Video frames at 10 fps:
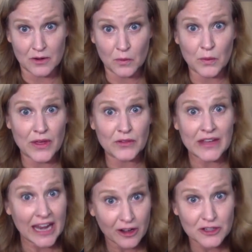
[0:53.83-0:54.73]
without the
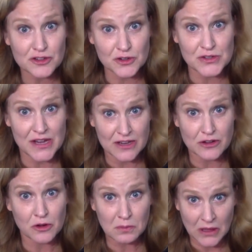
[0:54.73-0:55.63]
characters in
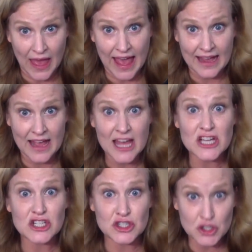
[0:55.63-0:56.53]
your play
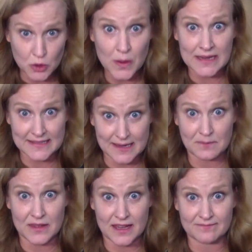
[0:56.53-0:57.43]
doing
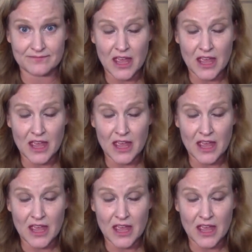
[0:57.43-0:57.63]
something.